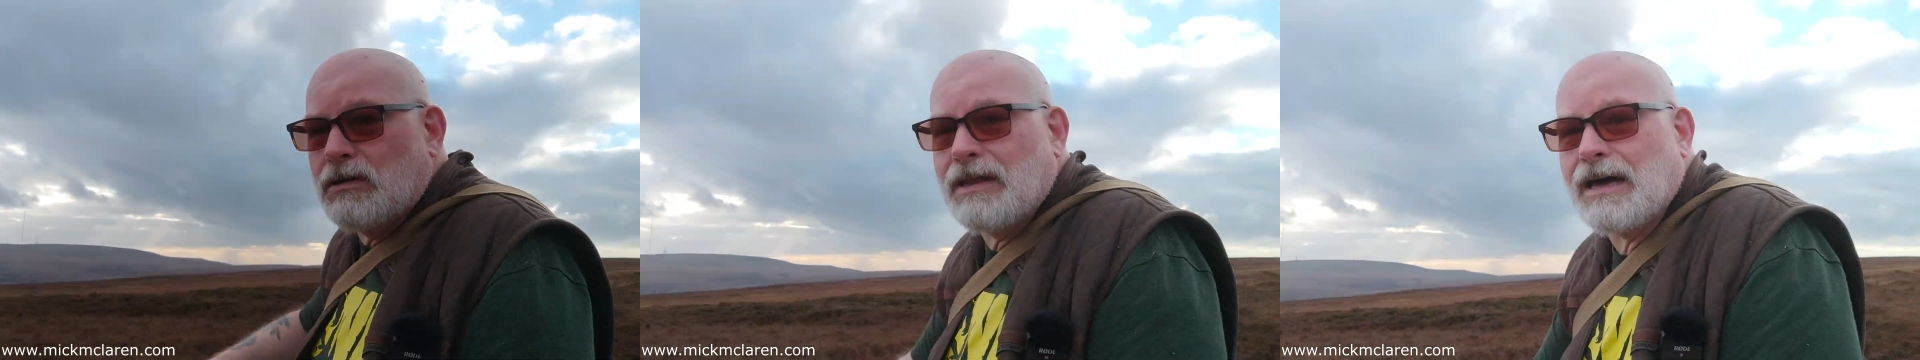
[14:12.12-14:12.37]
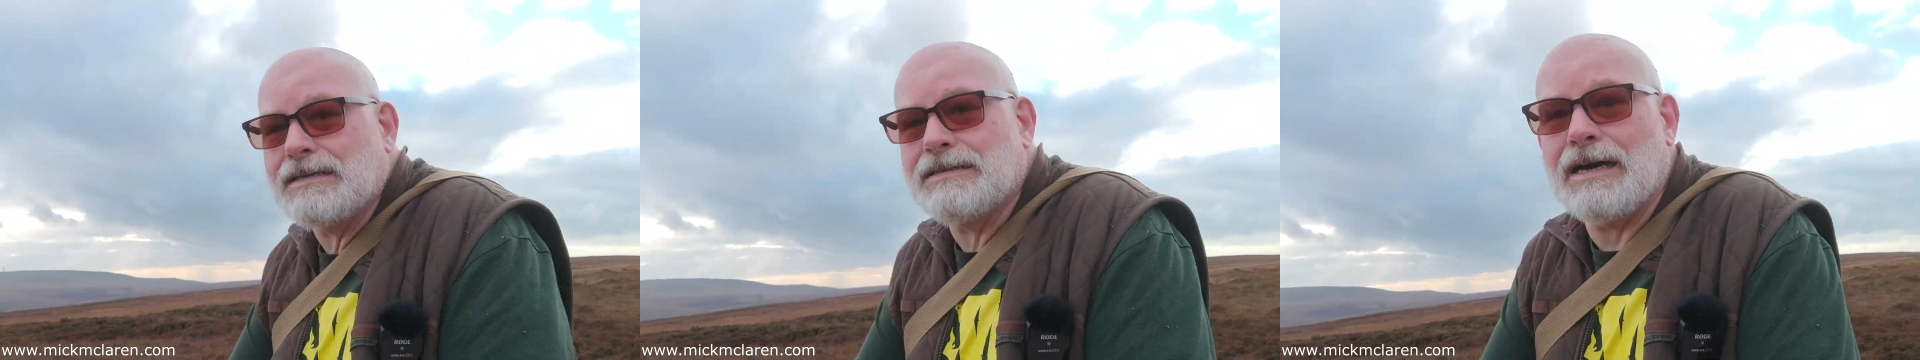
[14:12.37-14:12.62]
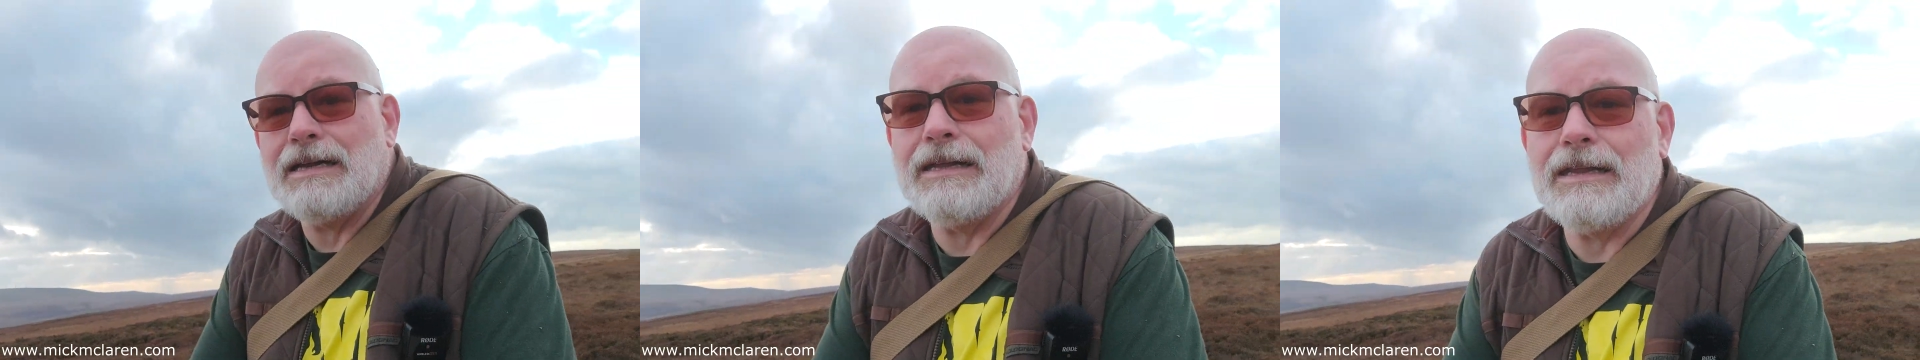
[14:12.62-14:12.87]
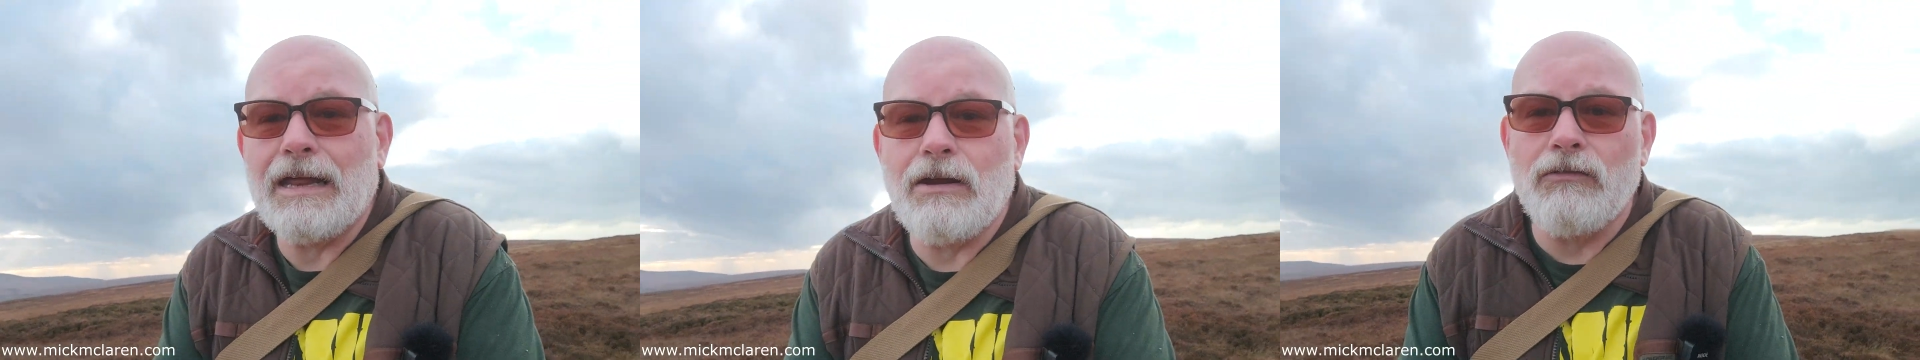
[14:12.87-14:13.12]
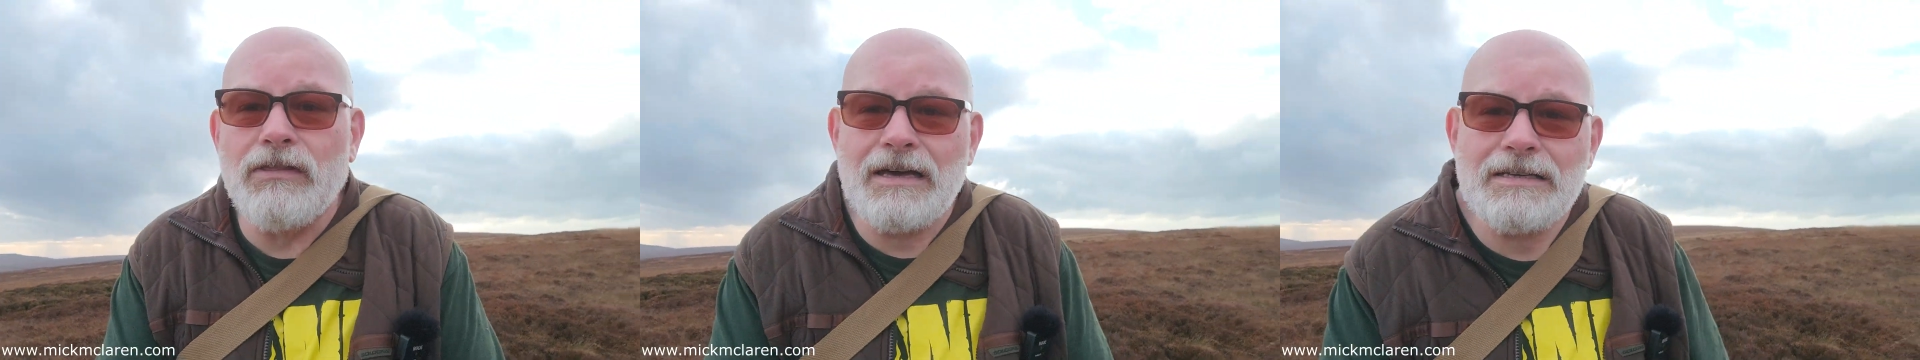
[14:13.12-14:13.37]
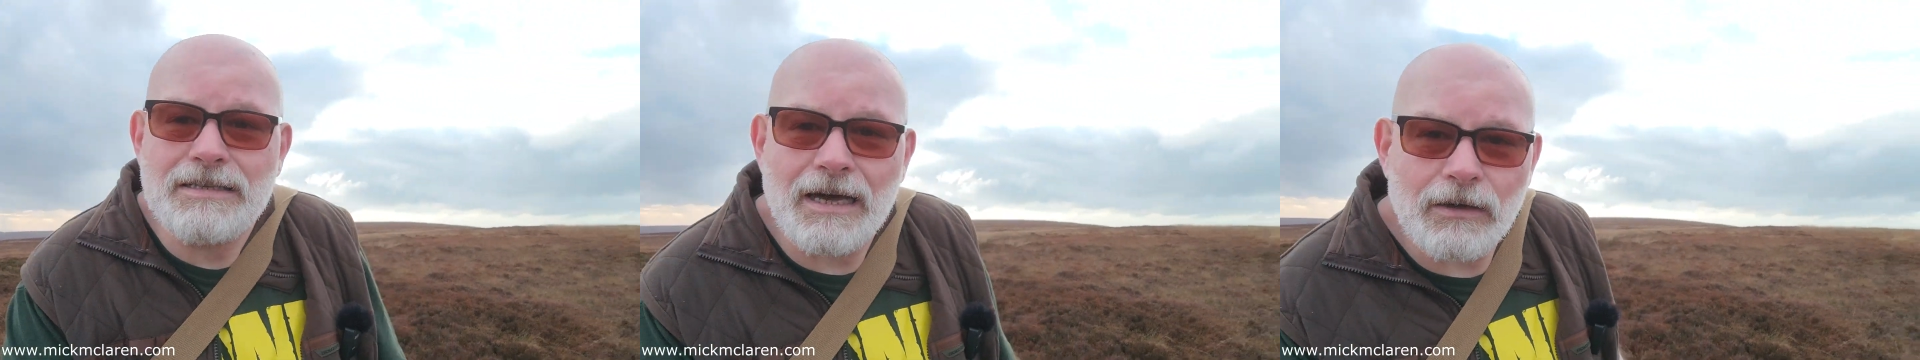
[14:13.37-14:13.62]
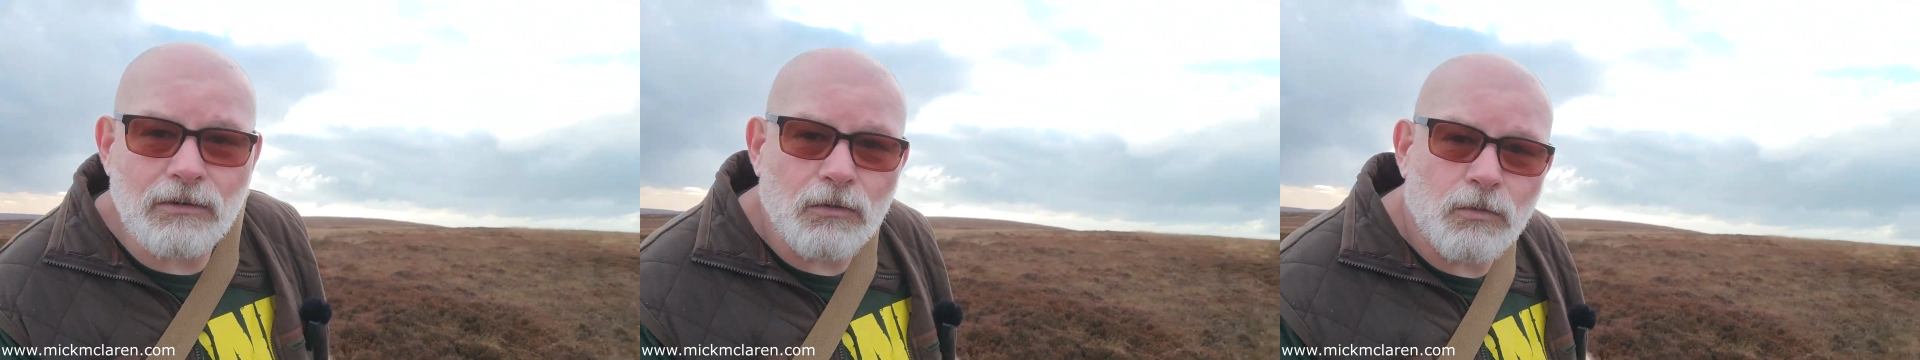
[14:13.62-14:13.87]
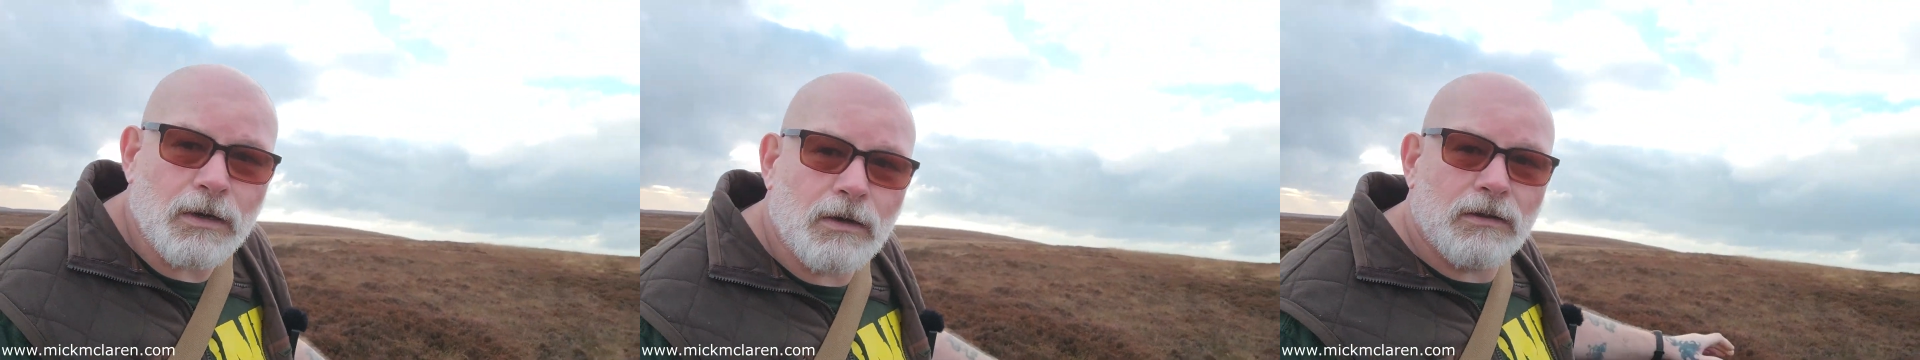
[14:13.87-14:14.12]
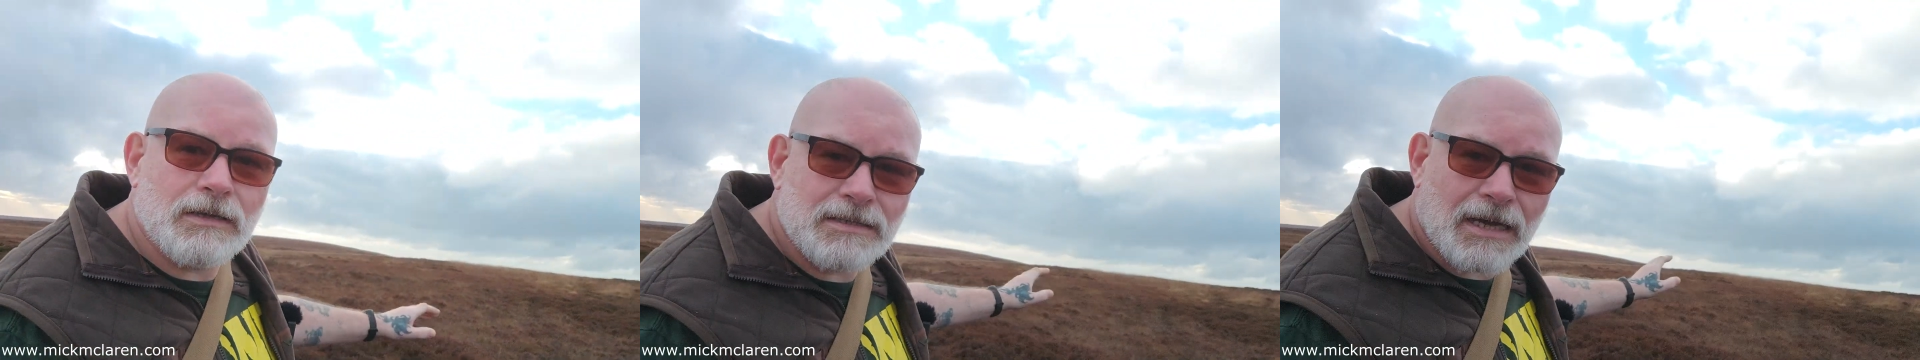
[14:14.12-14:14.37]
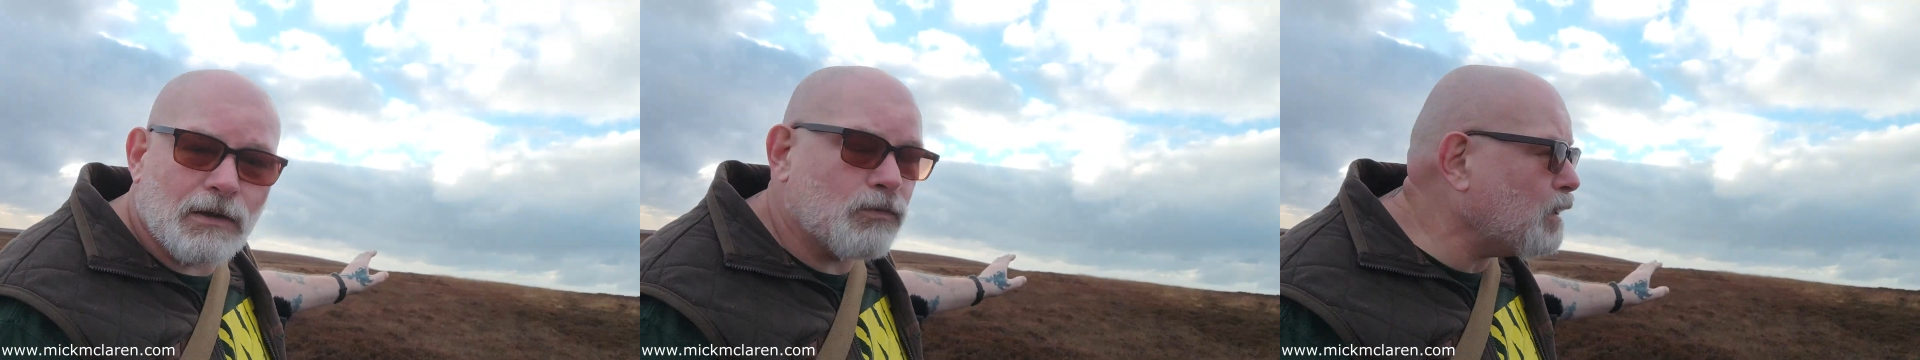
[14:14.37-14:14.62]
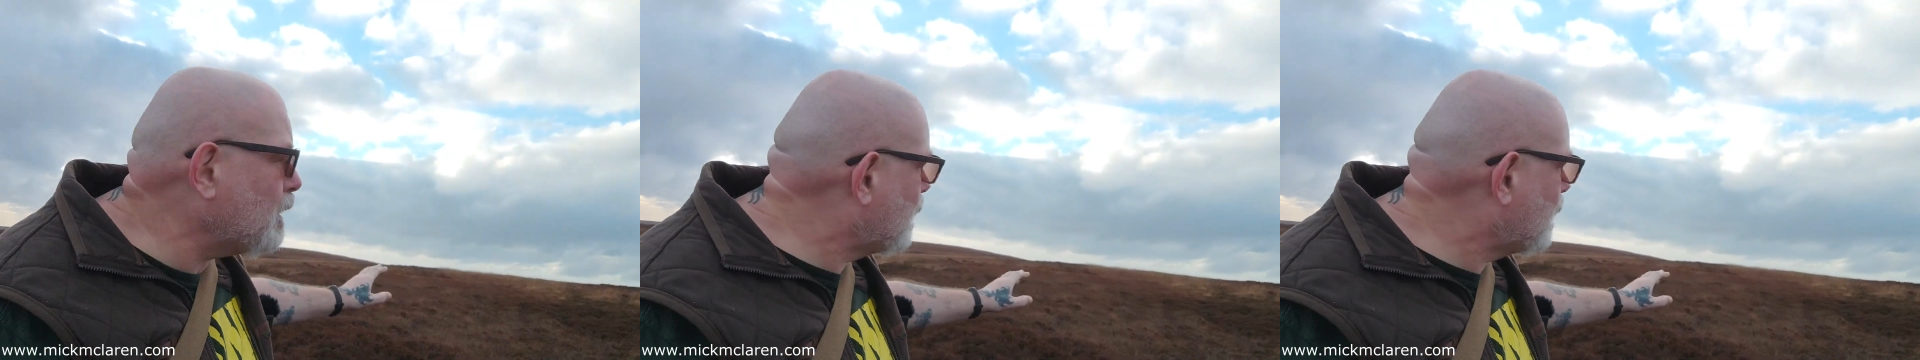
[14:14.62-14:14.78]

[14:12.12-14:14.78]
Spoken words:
on that side, and then on this side, the side we